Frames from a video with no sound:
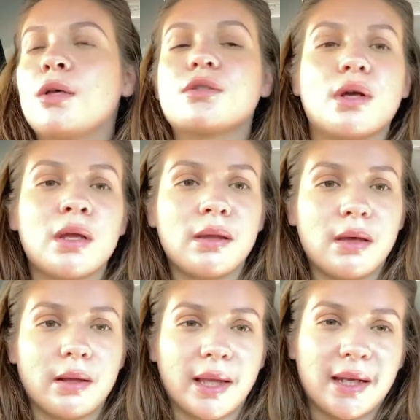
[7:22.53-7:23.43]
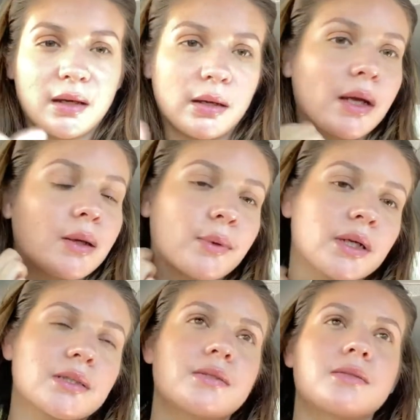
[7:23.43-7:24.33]
Sorry the lighting got kind of
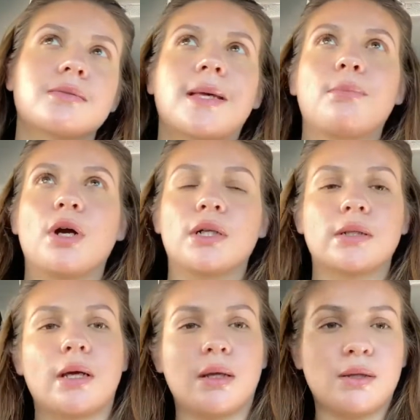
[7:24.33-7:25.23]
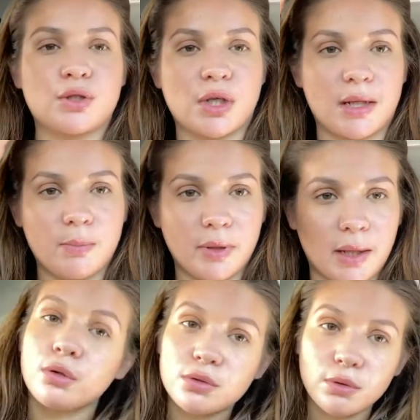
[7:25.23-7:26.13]
weird. I'm parked in the shade, but
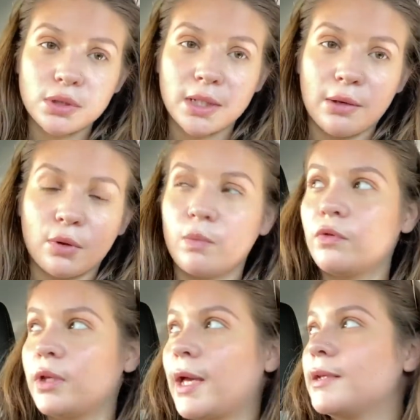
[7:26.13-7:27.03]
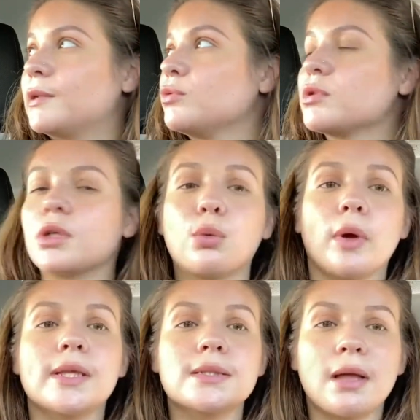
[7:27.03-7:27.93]
I went to Ulta now, and hopefully I don't
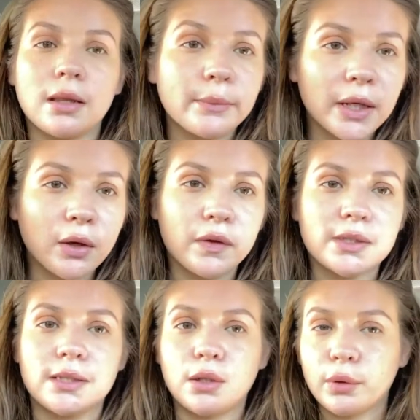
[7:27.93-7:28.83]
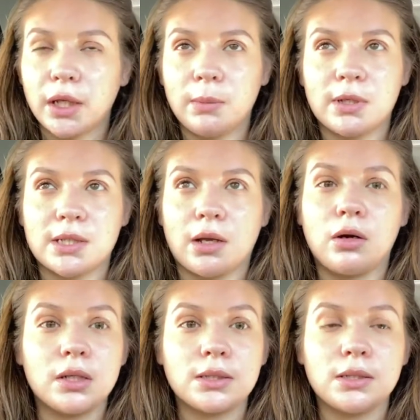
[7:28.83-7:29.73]
waste hella money on things I don't need, because I
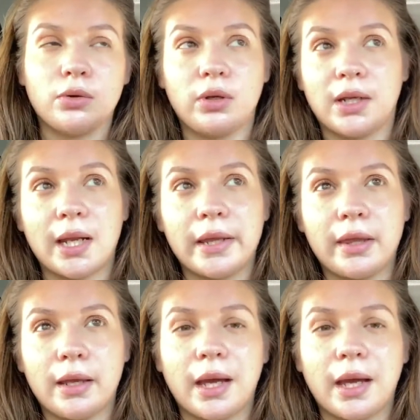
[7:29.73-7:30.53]
honestly don't need anything.